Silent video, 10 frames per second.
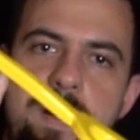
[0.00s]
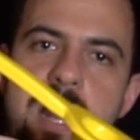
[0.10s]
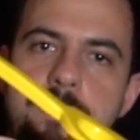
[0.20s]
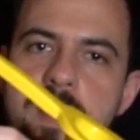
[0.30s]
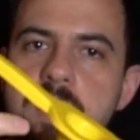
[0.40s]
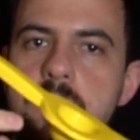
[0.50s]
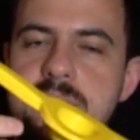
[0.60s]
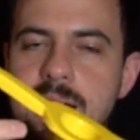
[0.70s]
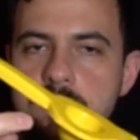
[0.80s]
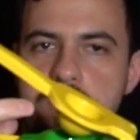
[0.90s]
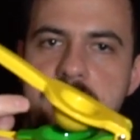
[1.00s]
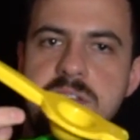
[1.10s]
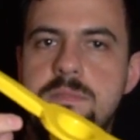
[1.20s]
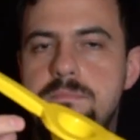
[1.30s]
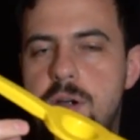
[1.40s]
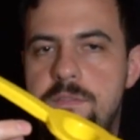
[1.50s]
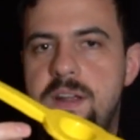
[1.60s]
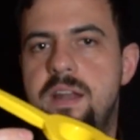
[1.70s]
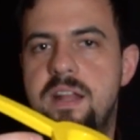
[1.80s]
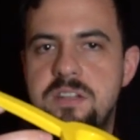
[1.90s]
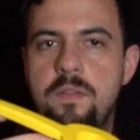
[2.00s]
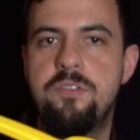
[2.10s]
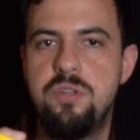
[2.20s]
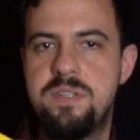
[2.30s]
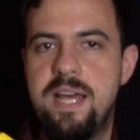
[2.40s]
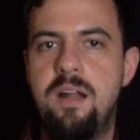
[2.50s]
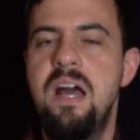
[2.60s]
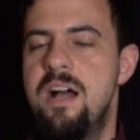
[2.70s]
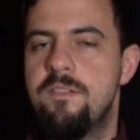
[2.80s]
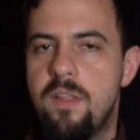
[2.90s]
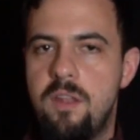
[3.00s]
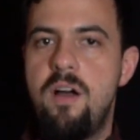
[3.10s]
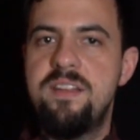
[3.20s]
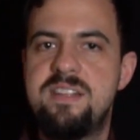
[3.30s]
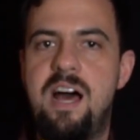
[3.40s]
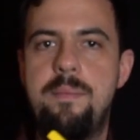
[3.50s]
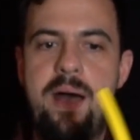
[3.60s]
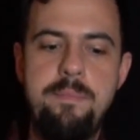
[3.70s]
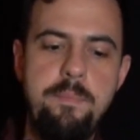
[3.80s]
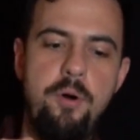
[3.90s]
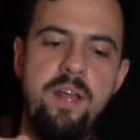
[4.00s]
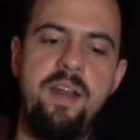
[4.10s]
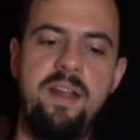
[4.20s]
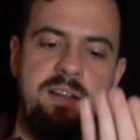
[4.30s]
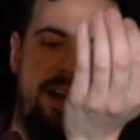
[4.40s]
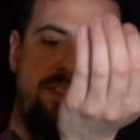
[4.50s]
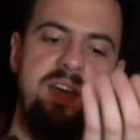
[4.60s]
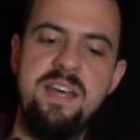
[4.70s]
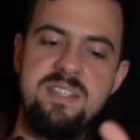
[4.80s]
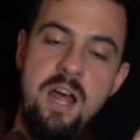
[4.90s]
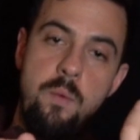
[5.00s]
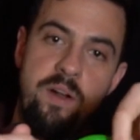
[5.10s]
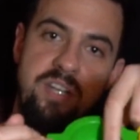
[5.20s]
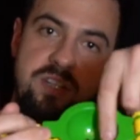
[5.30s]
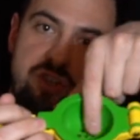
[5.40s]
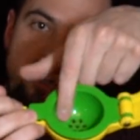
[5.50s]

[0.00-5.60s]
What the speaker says: bottom and it goes out nice and perfect and gets all the juice out. For the longest time, I'd been putting it in like this, which is the